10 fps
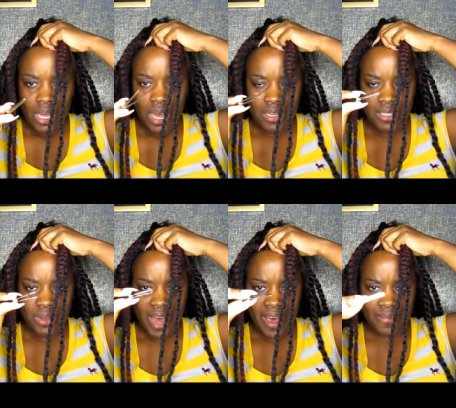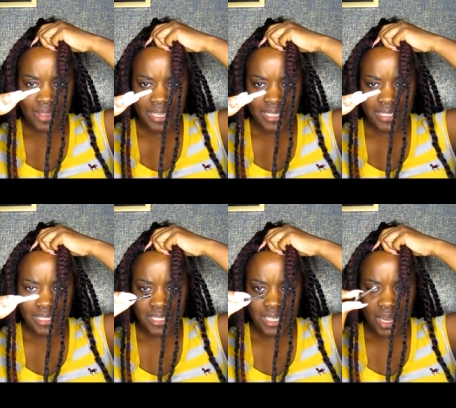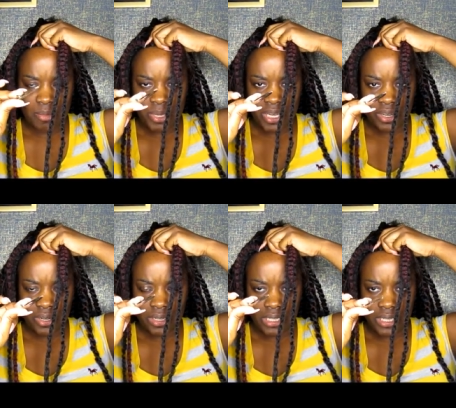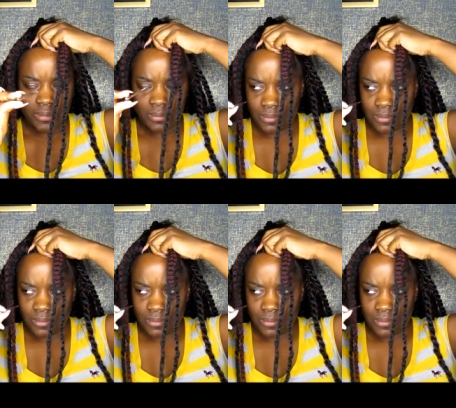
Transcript: I also have this pin curl clip